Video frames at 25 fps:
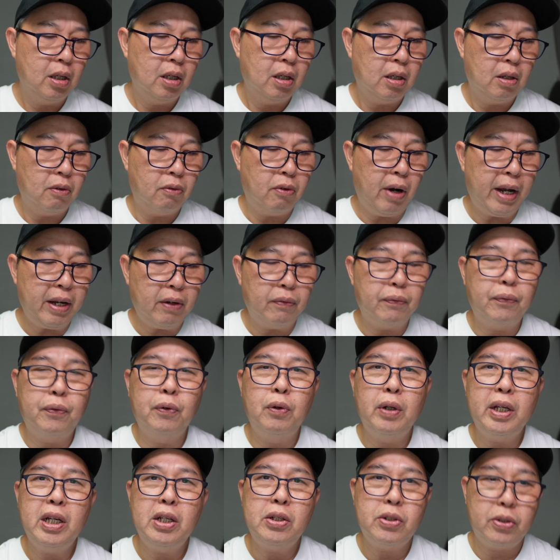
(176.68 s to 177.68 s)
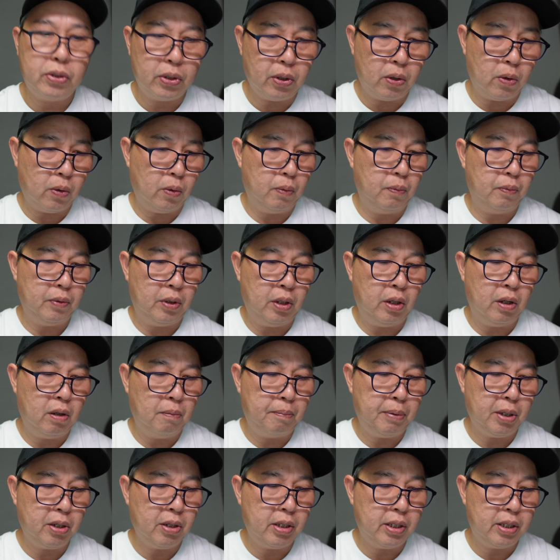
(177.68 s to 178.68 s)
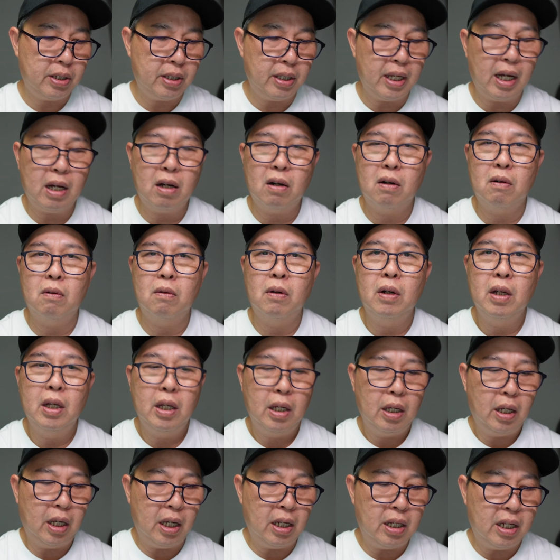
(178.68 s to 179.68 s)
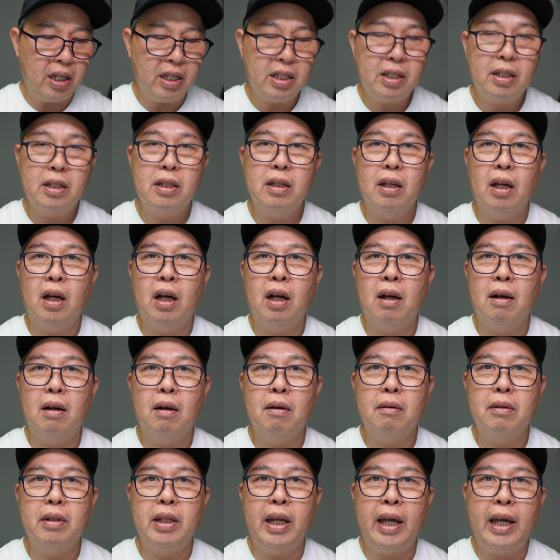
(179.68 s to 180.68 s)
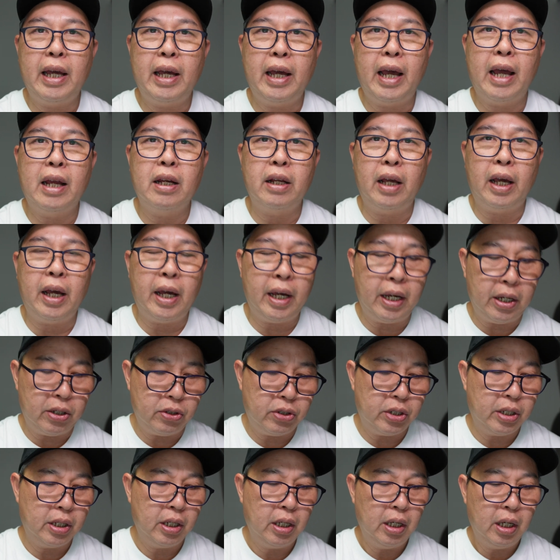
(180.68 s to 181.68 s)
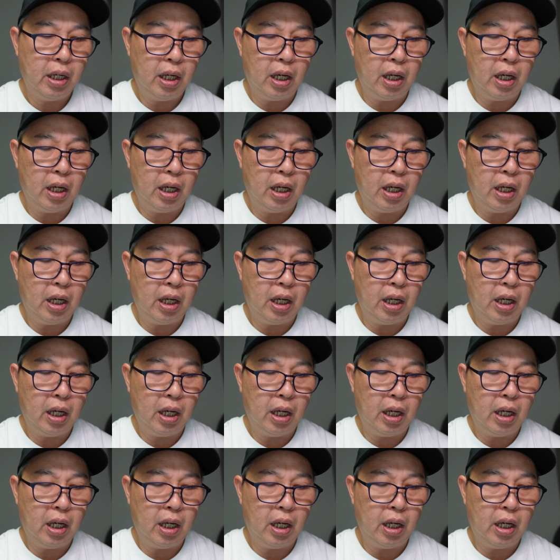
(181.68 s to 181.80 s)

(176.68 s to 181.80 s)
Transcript: rightfully so, because now in this day and age,